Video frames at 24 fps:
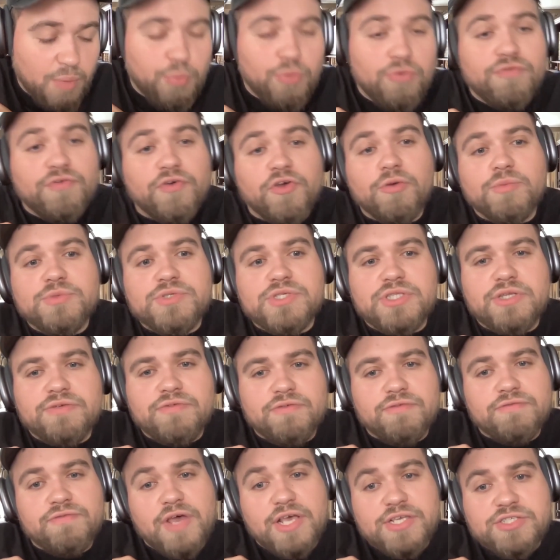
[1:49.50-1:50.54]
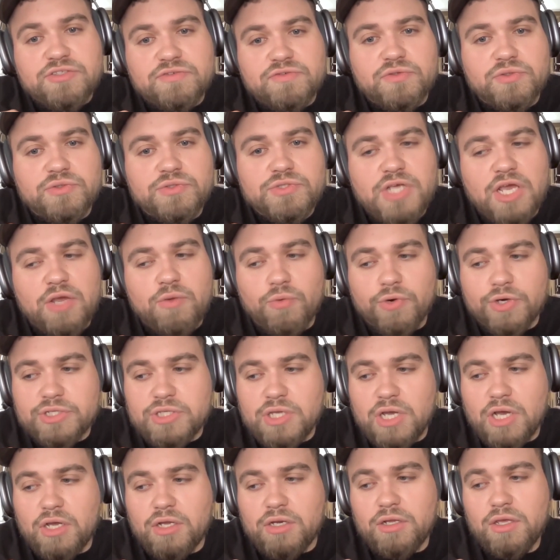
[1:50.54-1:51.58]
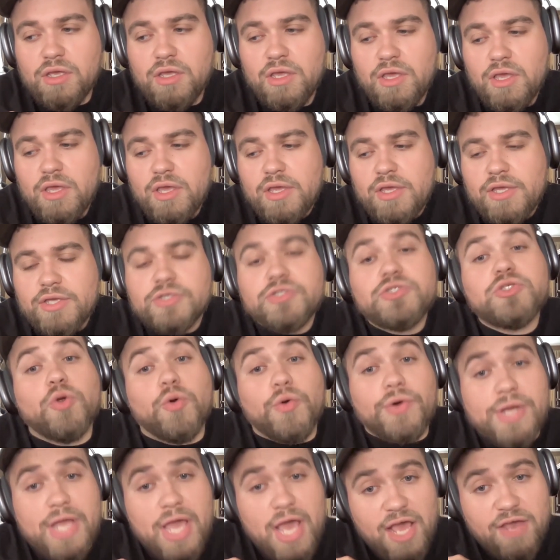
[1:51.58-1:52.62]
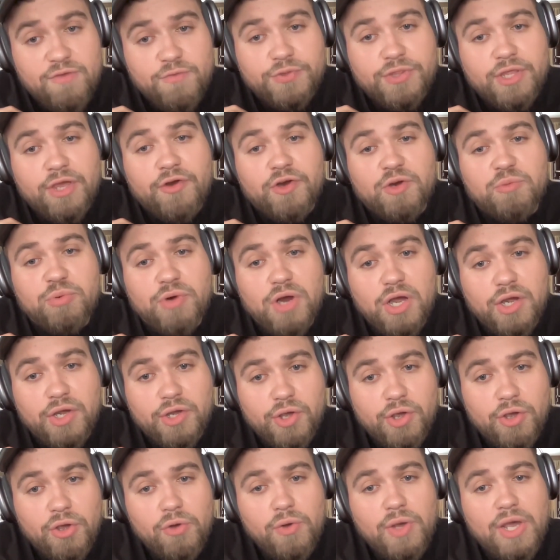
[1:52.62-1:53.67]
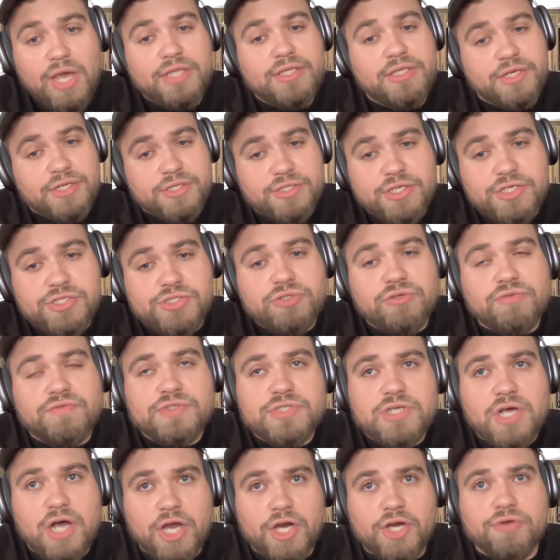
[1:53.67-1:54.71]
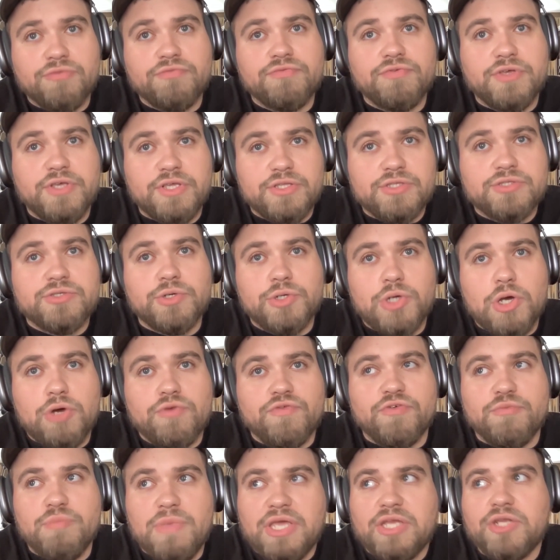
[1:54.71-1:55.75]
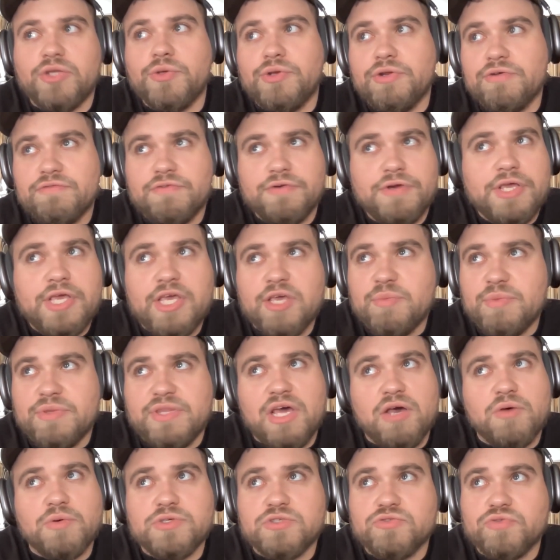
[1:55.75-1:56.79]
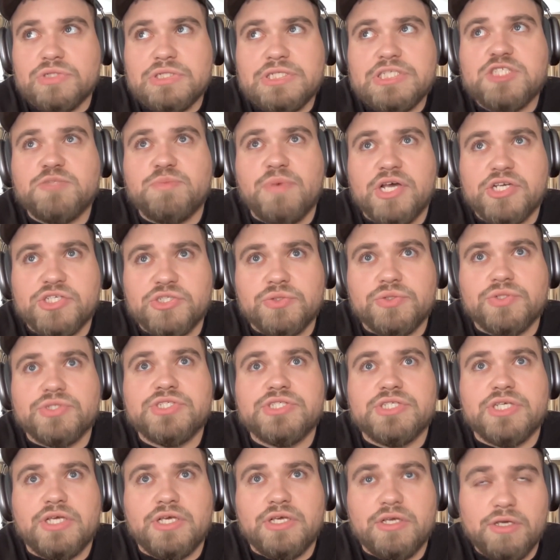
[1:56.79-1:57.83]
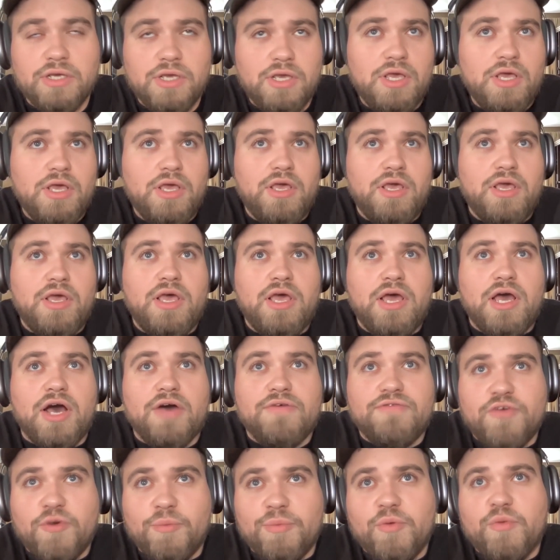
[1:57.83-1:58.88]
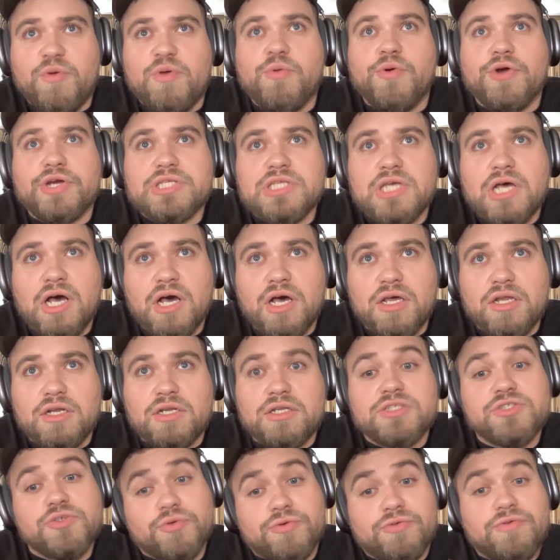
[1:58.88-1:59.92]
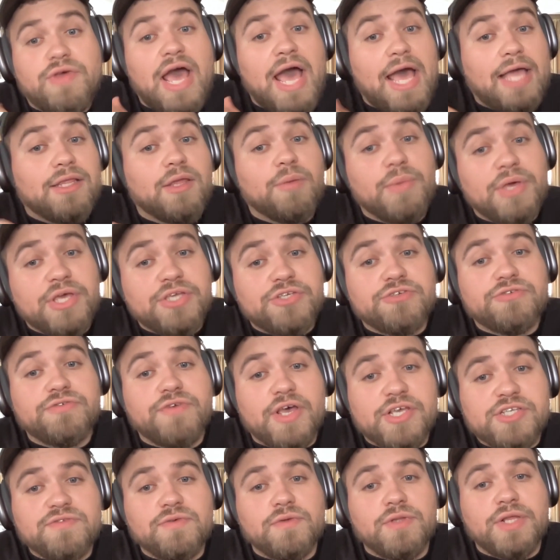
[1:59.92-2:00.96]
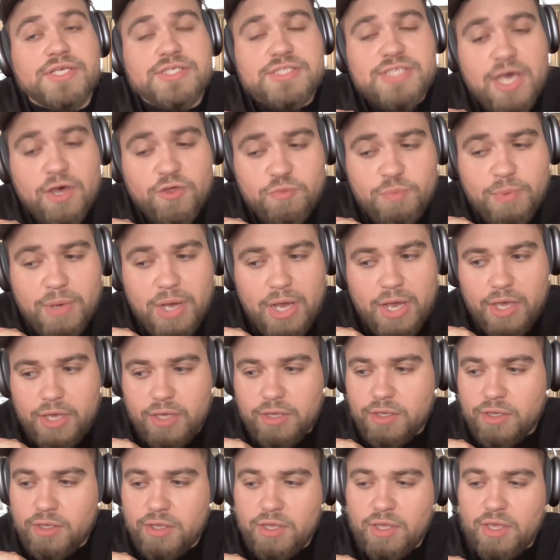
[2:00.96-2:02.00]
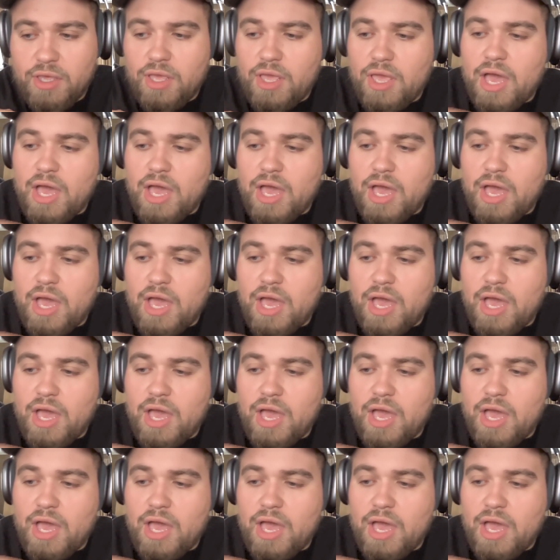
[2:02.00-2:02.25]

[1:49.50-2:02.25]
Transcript: had a couple of films in different festivals. I worked on Story with Eric Bronco. I did additional photography and took over main unit for him, and that was really special to see. A film that we worked on sort of at a major festival like South by.